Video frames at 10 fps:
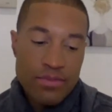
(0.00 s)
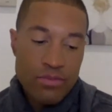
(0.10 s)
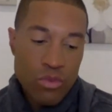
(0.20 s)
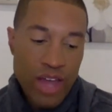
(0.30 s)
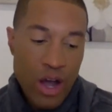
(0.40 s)

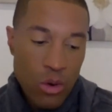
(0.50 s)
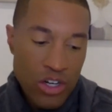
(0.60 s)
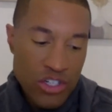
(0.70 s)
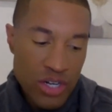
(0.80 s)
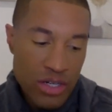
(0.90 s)
without
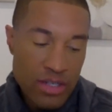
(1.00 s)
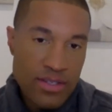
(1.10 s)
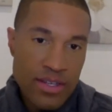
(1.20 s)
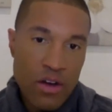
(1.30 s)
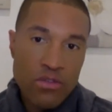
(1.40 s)
question,
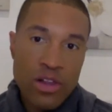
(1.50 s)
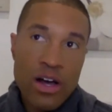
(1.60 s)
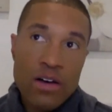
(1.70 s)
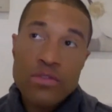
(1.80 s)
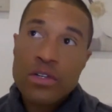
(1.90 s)

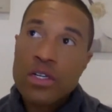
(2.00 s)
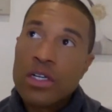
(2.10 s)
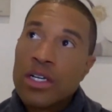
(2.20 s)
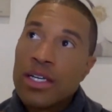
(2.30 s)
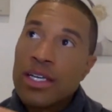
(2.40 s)
self-love
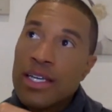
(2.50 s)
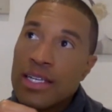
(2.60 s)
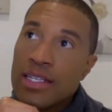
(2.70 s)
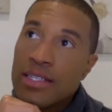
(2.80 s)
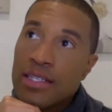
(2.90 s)

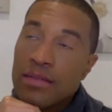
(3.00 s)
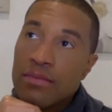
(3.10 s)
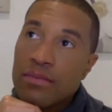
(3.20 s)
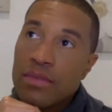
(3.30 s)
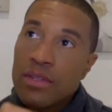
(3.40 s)
is
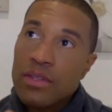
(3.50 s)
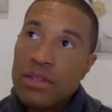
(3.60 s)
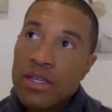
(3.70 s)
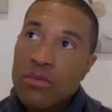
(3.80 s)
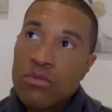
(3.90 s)

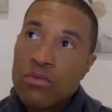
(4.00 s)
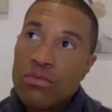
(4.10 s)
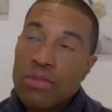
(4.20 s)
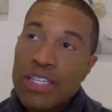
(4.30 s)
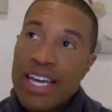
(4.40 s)
the
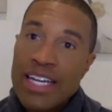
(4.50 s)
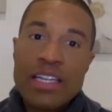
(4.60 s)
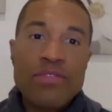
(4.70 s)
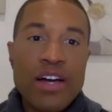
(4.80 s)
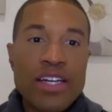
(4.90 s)
beginning and
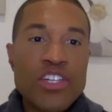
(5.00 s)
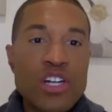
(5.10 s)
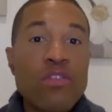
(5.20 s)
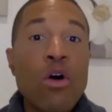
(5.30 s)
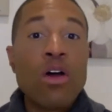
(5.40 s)
the foundation
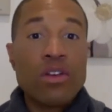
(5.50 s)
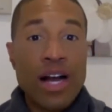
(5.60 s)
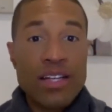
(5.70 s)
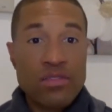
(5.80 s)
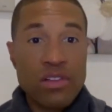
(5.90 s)
of all other
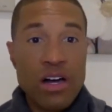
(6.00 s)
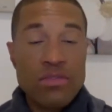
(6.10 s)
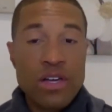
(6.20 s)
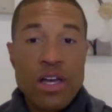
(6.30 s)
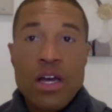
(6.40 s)
kinds of love.
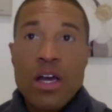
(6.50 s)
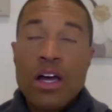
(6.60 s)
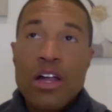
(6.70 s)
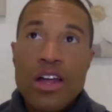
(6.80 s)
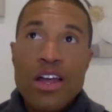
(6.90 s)

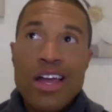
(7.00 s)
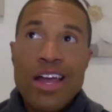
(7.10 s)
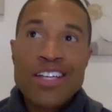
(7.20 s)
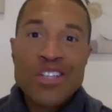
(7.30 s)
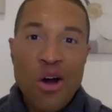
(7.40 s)

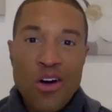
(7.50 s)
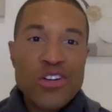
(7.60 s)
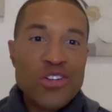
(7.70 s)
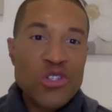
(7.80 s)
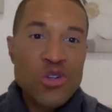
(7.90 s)
As hard
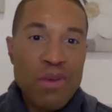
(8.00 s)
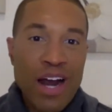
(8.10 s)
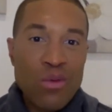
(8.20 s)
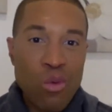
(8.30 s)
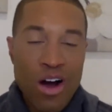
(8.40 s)
as you
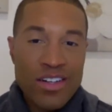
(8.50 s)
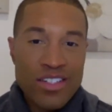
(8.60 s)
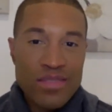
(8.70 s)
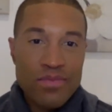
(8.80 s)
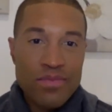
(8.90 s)
might want
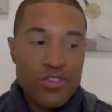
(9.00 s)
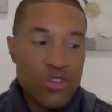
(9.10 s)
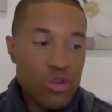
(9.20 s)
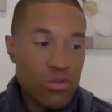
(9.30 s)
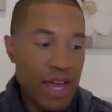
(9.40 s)

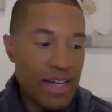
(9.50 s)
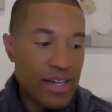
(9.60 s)
to make